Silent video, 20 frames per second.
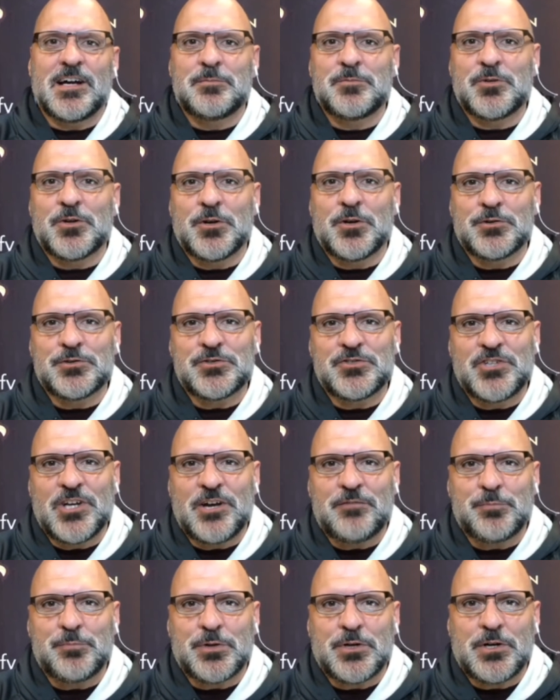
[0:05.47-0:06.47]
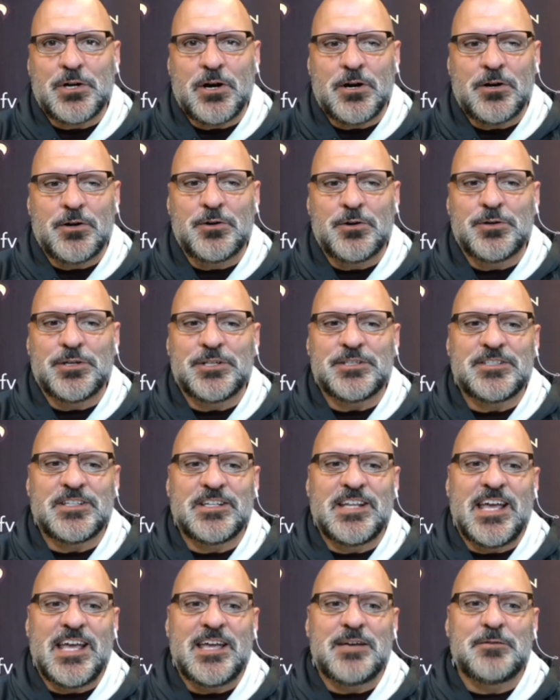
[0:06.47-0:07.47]
your host, Jeff Porcaro. And
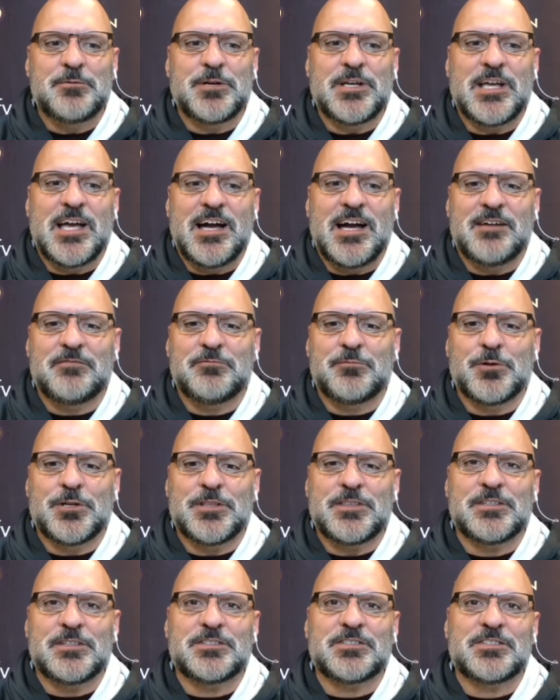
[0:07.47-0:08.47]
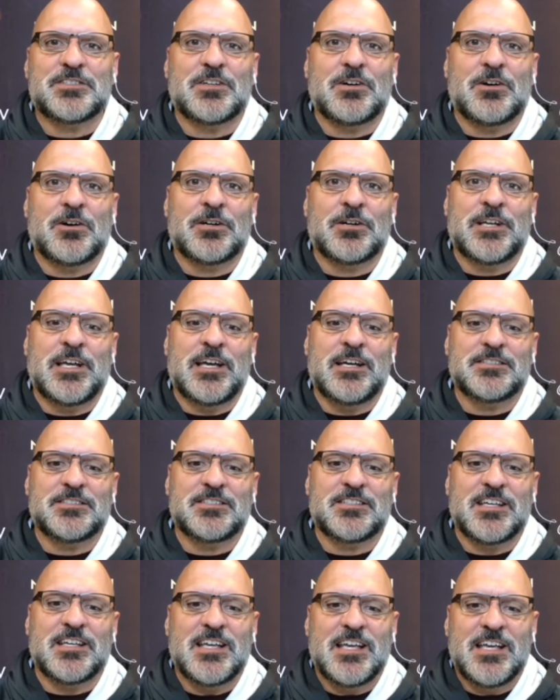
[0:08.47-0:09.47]
today we have with us our
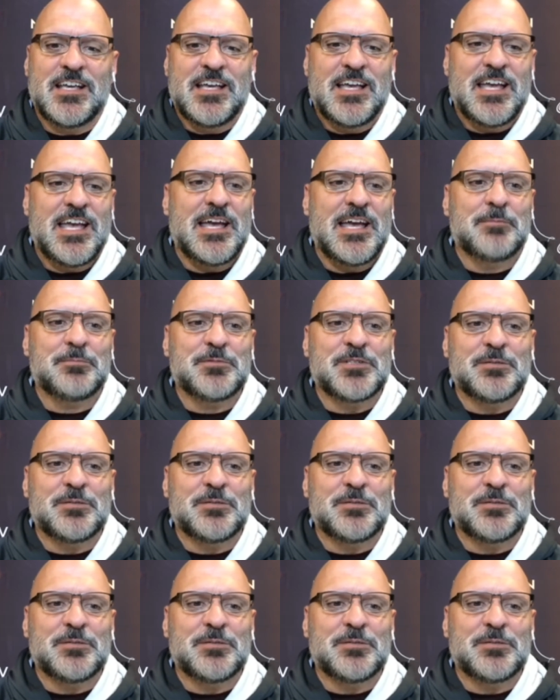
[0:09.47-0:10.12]
guest, Hampton